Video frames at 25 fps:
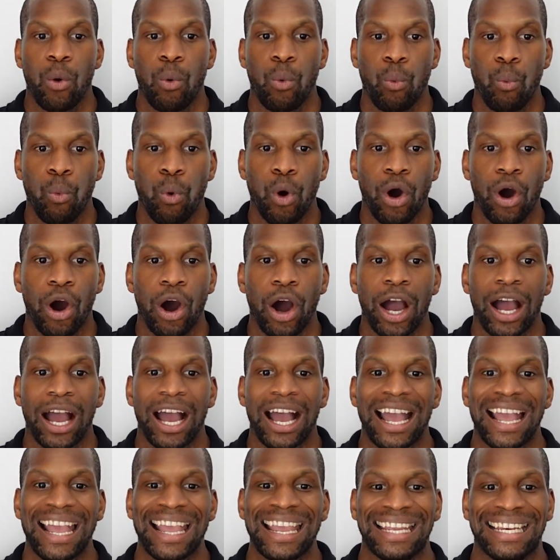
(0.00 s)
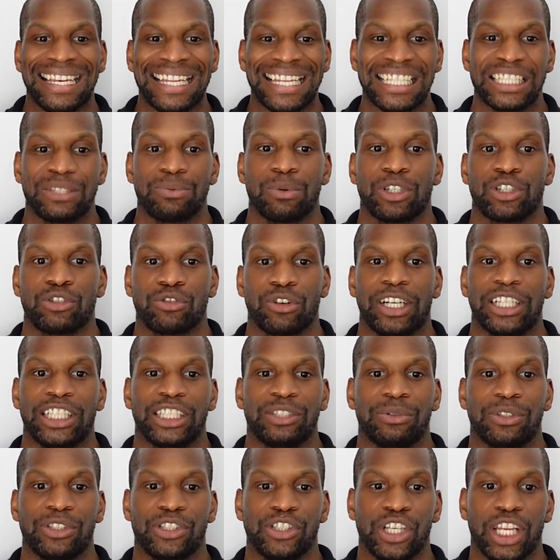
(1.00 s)
what it is we're trying
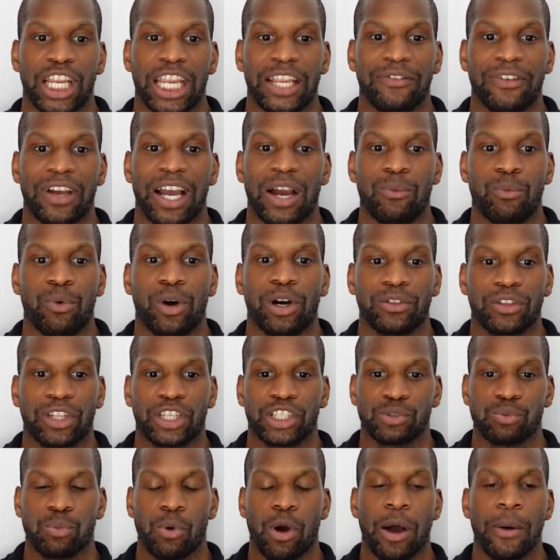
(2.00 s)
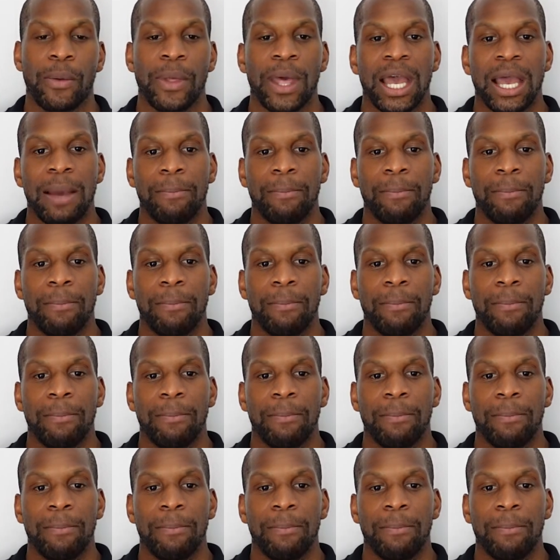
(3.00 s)
to achieve and what does what.